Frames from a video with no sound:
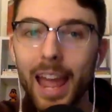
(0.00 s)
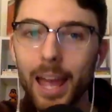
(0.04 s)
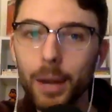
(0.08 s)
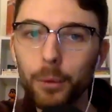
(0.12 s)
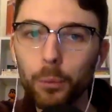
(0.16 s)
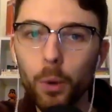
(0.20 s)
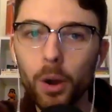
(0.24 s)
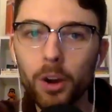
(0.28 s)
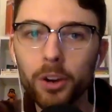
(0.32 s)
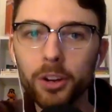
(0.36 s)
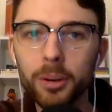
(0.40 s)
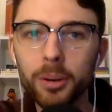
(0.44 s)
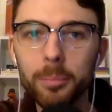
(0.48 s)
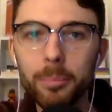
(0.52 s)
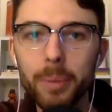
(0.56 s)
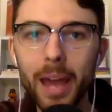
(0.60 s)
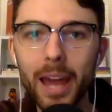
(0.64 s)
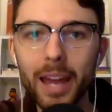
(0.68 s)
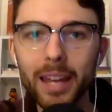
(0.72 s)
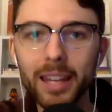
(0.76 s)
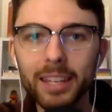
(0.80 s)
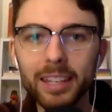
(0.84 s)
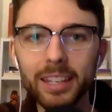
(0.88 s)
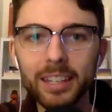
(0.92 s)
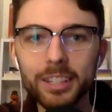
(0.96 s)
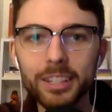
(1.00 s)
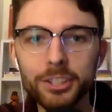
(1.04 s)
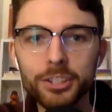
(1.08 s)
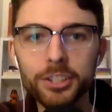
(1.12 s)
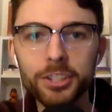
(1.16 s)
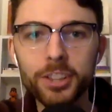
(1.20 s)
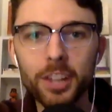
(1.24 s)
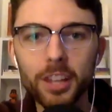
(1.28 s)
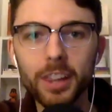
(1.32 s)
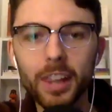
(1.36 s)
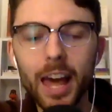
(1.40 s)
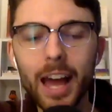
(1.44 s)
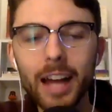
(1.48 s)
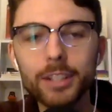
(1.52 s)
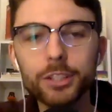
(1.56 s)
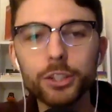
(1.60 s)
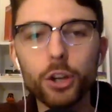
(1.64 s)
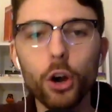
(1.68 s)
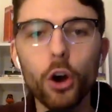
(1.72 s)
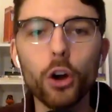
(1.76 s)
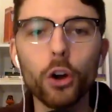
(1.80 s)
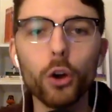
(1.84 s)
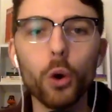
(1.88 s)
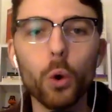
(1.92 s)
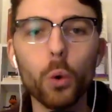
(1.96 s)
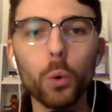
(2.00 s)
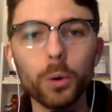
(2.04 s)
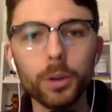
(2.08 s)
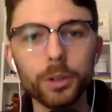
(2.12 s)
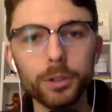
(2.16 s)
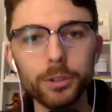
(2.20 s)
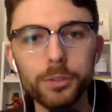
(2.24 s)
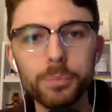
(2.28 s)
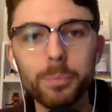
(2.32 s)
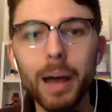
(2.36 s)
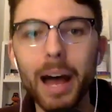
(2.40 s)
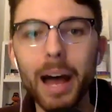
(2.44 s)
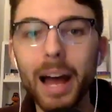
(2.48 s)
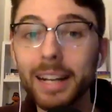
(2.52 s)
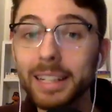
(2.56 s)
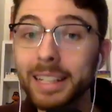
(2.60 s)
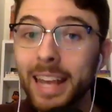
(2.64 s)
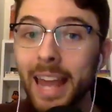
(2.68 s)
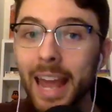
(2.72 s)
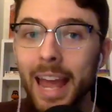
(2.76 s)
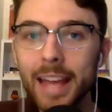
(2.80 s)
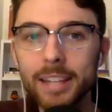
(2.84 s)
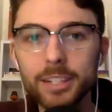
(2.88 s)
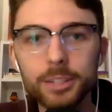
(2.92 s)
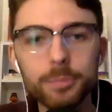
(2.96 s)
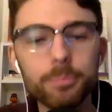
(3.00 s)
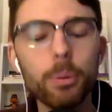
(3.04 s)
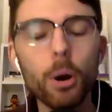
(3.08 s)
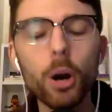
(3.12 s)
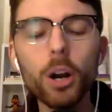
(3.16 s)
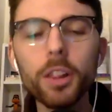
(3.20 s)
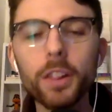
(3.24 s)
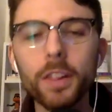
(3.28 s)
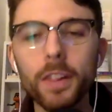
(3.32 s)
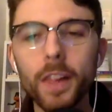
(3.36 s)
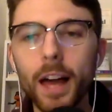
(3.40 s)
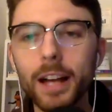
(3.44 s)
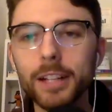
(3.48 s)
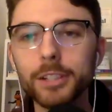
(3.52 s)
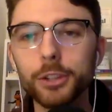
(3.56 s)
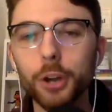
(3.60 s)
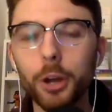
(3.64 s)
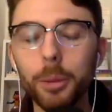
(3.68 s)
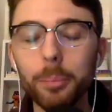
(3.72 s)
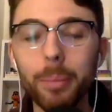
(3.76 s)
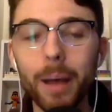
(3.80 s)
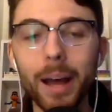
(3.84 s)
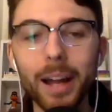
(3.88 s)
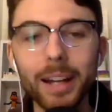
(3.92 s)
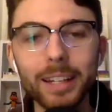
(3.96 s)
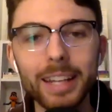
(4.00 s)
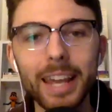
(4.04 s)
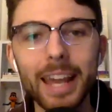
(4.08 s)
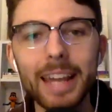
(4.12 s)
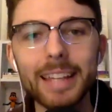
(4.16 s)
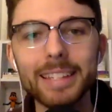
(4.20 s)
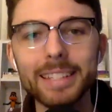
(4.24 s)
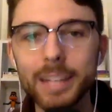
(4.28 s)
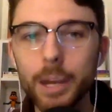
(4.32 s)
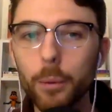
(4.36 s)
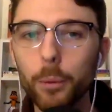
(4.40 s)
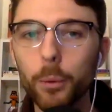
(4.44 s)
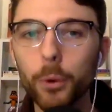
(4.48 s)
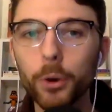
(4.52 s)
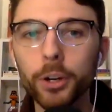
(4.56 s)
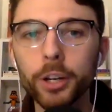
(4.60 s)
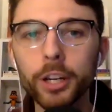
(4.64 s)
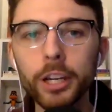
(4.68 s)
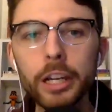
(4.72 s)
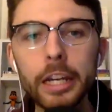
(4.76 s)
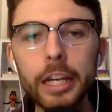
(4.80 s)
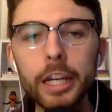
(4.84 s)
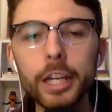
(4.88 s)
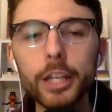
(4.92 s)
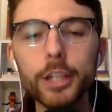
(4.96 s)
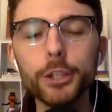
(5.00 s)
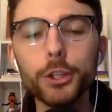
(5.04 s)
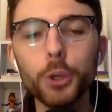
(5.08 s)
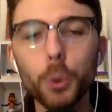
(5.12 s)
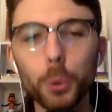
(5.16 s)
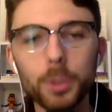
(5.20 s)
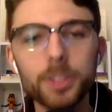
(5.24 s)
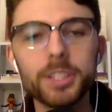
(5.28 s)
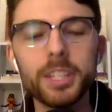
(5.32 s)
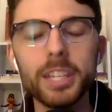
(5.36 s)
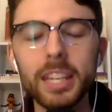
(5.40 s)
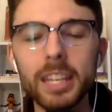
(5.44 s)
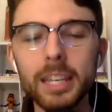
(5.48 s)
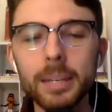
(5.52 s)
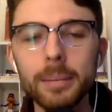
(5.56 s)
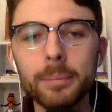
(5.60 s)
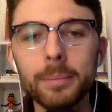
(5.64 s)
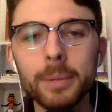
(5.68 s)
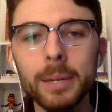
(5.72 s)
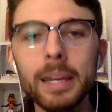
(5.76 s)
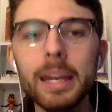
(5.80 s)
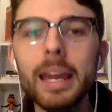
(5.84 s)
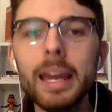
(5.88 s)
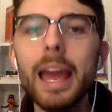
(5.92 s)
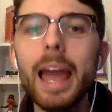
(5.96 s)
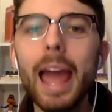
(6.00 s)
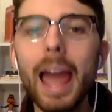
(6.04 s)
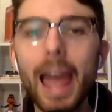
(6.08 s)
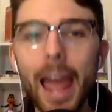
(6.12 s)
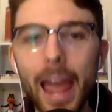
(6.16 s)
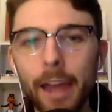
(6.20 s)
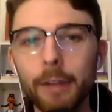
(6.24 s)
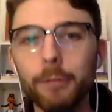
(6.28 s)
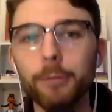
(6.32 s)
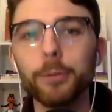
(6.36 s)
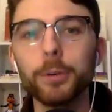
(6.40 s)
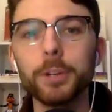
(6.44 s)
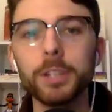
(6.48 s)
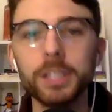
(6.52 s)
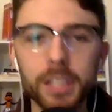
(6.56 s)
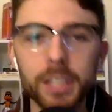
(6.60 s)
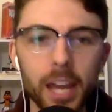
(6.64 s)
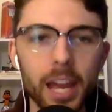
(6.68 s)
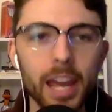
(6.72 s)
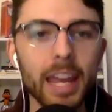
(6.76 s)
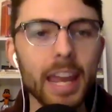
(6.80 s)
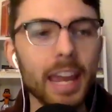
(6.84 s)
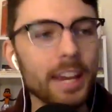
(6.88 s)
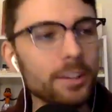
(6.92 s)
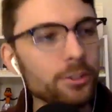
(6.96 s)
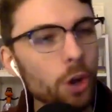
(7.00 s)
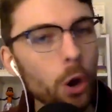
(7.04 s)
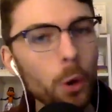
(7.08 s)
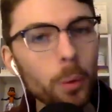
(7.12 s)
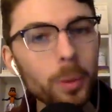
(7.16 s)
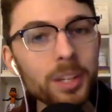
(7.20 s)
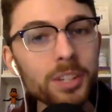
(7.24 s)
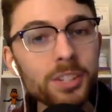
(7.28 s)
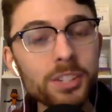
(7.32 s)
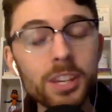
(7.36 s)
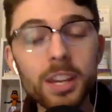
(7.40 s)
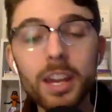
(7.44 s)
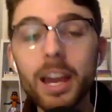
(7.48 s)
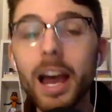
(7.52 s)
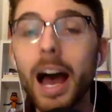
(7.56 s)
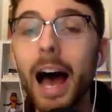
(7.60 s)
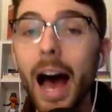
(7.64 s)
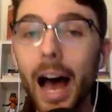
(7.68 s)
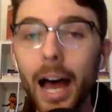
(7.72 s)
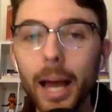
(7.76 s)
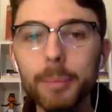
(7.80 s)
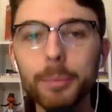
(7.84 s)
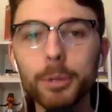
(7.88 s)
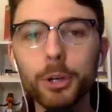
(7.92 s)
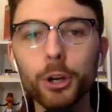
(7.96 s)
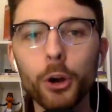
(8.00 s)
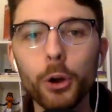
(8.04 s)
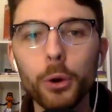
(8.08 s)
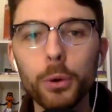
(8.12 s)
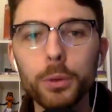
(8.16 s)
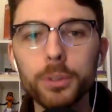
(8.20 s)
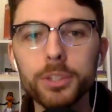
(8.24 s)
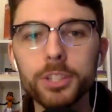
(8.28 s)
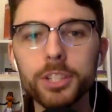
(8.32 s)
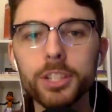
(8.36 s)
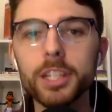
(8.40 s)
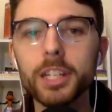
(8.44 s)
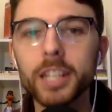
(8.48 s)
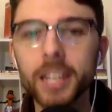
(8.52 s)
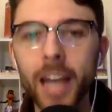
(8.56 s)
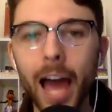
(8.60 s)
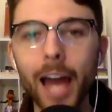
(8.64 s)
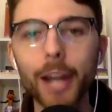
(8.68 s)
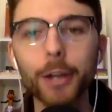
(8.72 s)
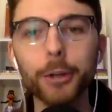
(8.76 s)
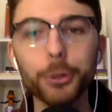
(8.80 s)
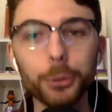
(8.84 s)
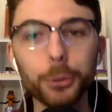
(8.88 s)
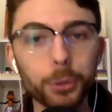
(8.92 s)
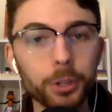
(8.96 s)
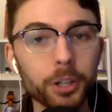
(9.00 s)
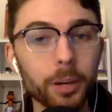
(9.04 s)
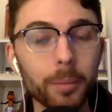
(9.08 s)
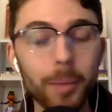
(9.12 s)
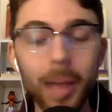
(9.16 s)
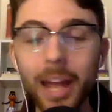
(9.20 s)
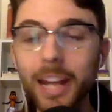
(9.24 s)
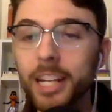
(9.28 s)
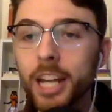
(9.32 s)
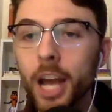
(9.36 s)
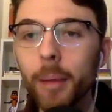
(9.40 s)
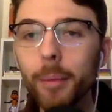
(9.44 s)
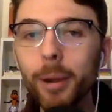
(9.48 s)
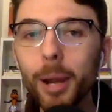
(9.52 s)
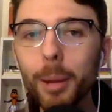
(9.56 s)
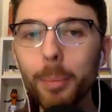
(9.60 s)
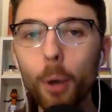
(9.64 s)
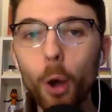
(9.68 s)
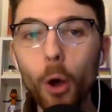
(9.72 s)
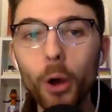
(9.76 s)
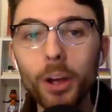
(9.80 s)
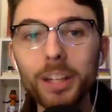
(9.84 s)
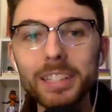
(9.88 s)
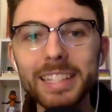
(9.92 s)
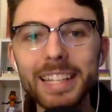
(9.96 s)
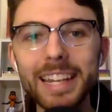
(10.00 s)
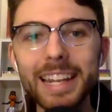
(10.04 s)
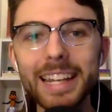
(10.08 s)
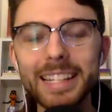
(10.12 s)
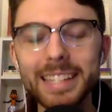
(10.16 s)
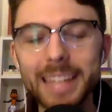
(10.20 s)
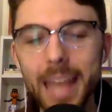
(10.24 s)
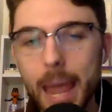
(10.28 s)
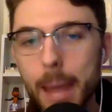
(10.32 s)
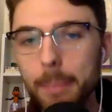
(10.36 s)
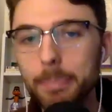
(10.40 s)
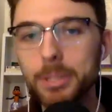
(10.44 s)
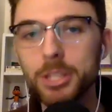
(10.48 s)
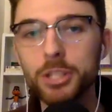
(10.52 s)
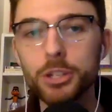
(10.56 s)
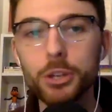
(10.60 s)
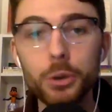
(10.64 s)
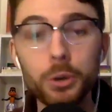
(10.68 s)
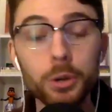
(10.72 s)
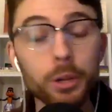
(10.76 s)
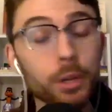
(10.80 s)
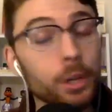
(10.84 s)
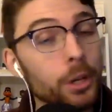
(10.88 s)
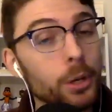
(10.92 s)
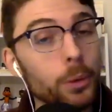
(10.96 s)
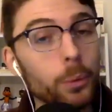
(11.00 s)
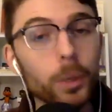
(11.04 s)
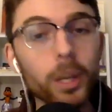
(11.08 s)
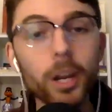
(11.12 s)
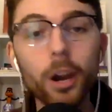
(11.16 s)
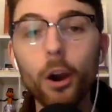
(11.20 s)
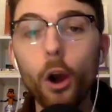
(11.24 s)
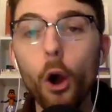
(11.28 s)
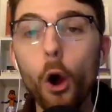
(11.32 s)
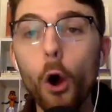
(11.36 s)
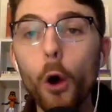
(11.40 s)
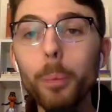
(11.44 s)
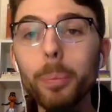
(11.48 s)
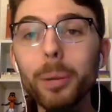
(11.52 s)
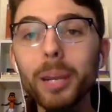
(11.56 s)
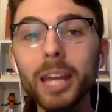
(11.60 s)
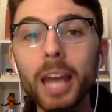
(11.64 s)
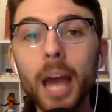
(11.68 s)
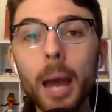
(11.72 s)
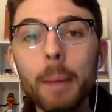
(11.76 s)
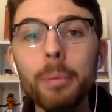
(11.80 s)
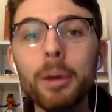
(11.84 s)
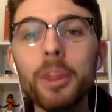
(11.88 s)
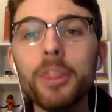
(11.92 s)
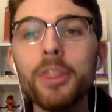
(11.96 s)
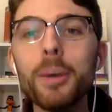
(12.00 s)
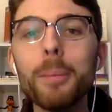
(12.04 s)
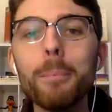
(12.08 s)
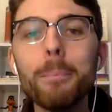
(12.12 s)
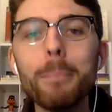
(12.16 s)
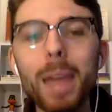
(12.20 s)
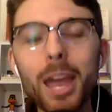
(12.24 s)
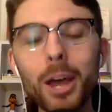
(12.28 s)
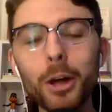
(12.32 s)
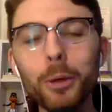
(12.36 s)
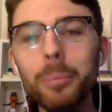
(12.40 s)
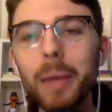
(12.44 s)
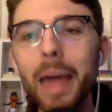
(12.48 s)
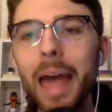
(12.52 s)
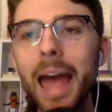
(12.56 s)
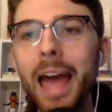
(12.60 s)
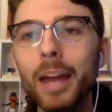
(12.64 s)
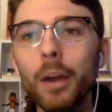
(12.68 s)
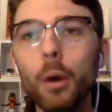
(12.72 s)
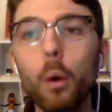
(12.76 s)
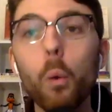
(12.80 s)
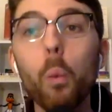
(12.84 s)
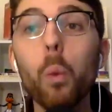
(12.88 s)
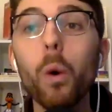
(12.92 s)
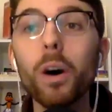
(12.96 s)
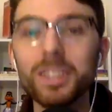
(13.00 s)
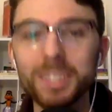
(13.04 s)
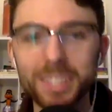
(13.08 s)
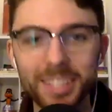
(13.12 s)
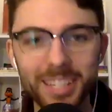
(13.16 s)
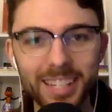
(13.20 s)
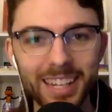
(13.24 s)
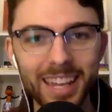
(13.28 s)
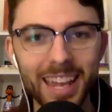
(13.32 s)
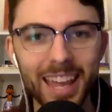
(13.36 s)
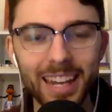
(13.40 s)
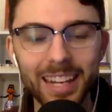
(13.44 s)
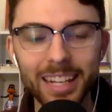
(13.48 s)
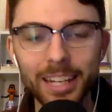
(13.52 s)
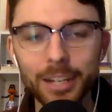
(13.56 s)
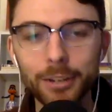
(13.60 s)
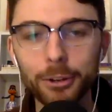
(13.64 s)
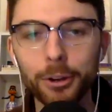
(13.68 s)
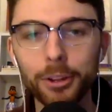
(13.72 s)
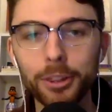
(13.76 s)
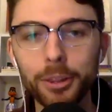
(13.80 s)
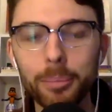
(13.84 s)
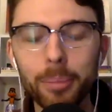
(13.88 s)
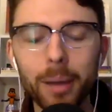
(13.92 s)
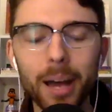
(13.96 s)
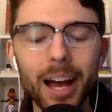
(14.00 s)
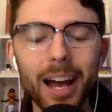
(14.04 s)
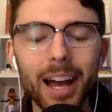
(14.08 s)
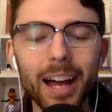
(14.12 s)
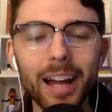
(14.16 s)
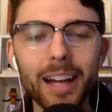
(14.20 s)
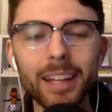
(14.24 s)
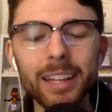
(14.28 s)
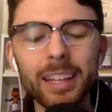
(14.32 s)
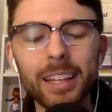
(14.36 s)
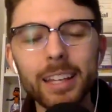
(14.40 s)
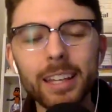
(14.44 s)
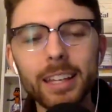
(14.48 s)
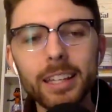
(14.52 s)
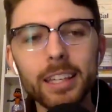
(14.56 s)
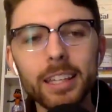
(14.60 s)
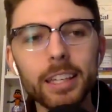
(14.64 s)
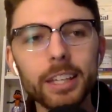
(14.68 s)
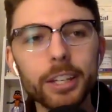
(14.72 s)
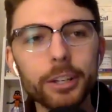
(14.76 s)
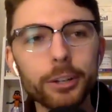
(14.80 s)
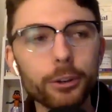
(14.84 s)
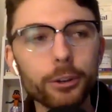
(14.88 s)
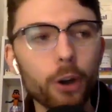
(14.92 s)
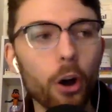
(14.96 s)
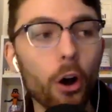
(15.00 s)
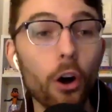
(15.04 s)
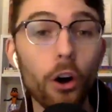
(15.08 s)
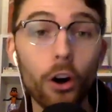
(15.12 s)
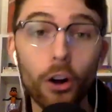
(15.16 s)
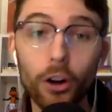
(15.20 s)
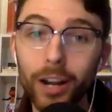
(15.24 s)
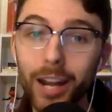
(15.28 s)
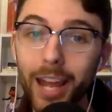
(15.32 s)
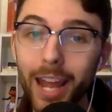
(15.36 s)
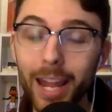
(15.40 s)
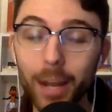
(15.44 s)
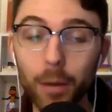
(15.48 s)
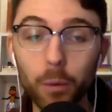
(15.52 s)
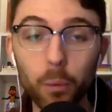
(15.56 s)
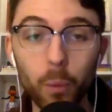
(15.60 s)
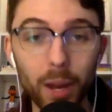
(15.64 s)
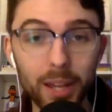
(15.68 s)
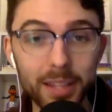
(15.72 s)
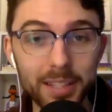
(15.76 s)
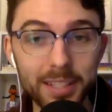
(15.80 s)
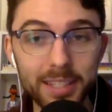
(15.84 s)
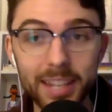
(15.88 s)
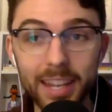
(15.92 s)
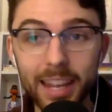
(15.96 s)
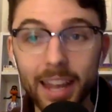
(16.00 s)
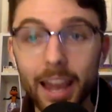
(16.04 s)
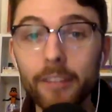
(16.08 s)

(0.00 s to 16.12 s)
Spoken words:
and welcome back in to the Locked On Orioles Podcast, part of the Locked On Podcast Network, your team every day. As always, I'm your host, Connor Newcomb. And coming up on today's episode, we are opening up the mailbag once again here on the pod here on a Wednesday.